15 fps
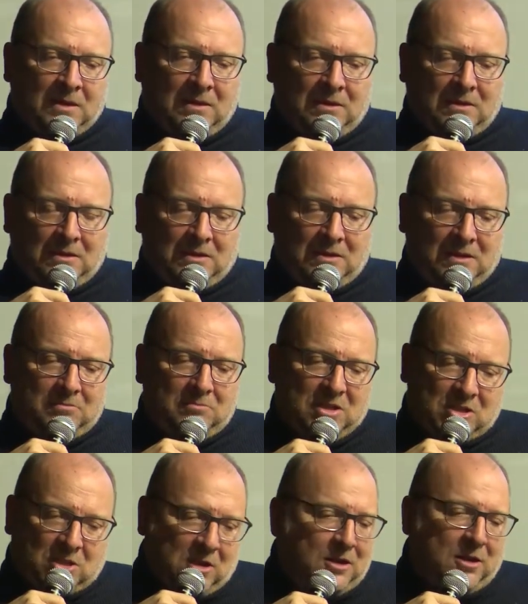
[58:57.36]

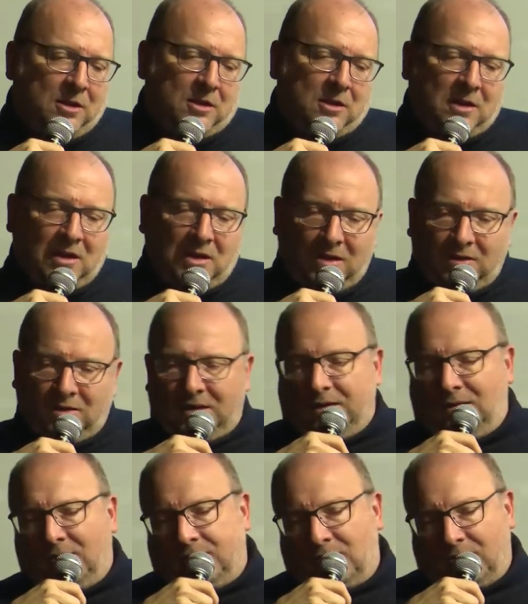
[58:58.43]
machine learning
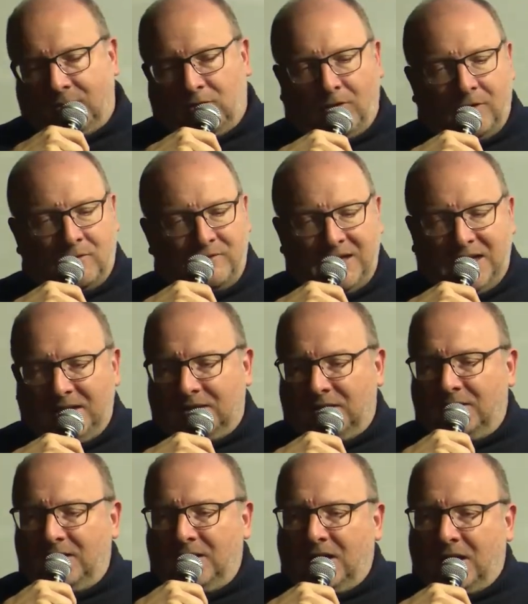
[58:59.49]
and all of that
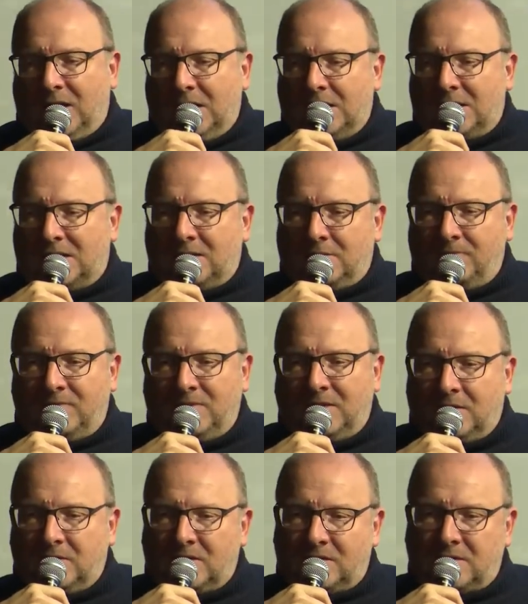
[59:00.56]
and the arts, and
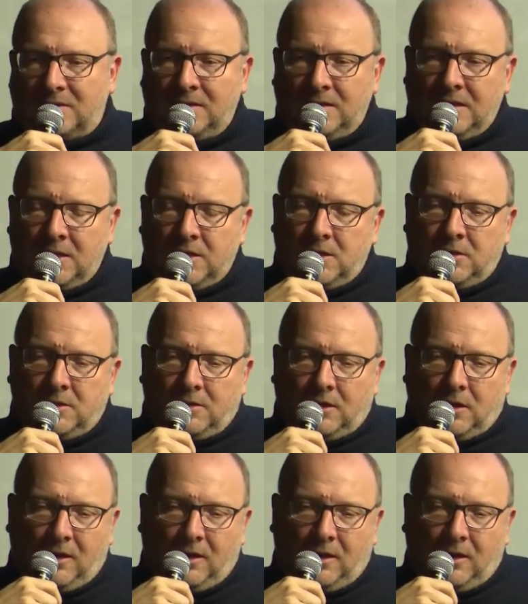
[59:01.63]
there's a